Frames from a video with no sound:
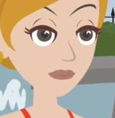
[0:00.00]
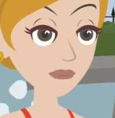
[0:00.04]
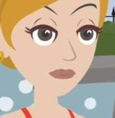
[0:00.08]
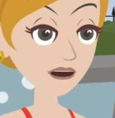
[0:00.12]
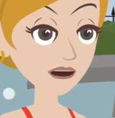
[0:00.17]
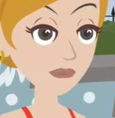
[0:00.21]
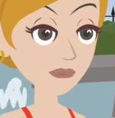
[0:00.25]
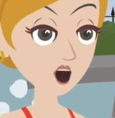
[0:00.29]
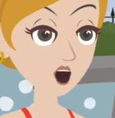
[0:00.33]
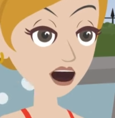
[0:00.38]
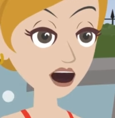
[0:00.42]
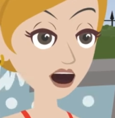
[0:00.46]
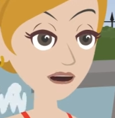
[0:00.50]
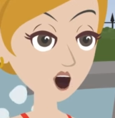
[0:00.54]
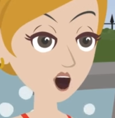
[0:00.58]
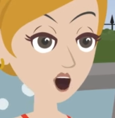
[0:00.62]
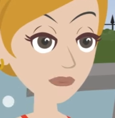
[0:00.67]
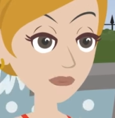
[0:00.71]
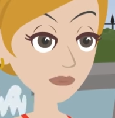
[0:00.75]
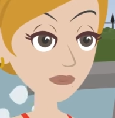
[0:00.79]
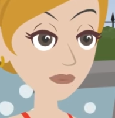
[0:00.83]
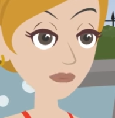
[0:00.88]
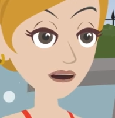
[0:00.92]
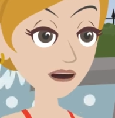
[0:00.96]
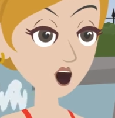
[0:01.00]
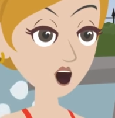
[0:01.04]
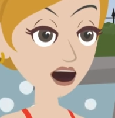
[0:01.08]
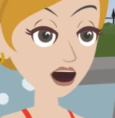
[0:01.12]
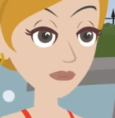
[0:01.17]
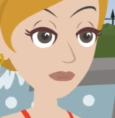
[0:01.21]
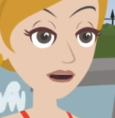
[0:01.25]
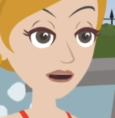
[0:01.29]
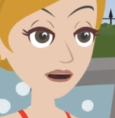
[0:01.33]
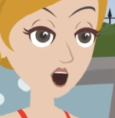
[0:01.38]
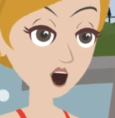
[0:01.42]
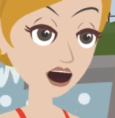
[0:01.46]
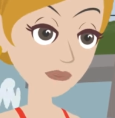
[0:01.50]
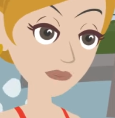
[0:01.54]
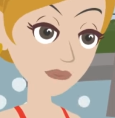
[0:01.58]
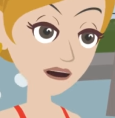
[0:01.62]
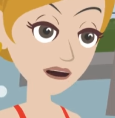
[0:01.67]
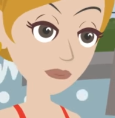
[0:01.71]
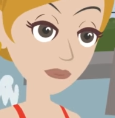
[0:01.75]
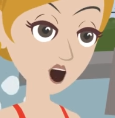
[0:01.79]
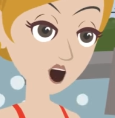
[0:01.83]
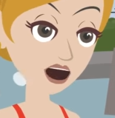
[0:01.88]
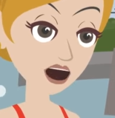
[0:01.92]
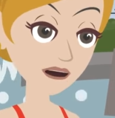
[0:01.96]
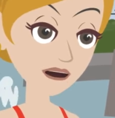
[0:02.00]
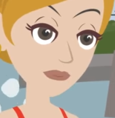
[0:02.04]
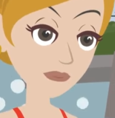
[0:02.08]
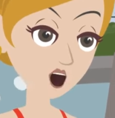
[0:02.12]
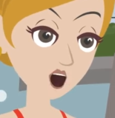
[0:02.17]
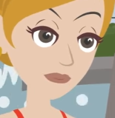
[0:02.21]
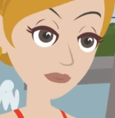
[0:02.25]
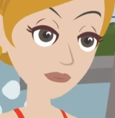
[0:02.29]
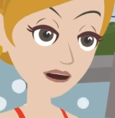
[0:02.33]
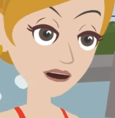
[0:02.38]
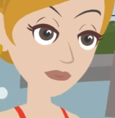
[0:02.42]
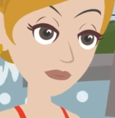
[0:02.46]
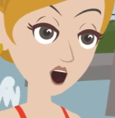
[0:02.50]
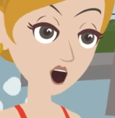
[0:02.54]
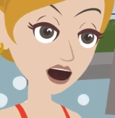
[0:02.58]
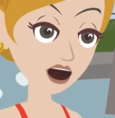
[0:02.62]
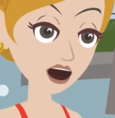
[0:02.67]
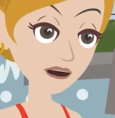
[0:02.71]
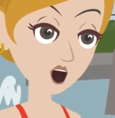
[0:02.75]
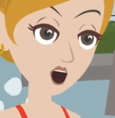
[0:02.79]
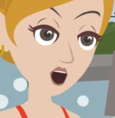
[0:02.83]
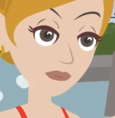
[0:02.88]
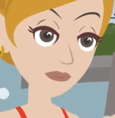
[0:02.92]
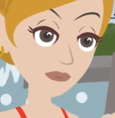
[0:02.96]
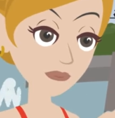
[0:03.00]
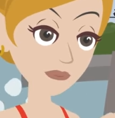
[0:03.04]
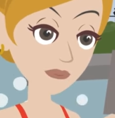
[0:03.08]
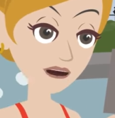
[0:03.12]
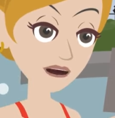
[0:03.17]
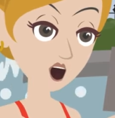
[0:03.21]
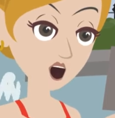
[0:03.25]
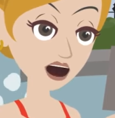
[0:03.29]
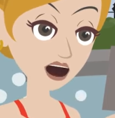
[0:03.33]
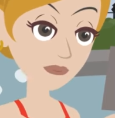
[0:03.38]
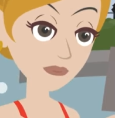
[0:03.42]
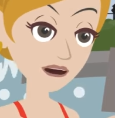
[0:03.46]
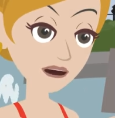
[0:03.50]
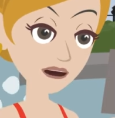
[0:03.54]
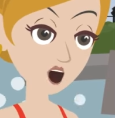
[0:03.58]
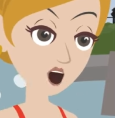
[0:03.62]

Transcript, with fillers: And the life that she presents to you is one of sort of chaos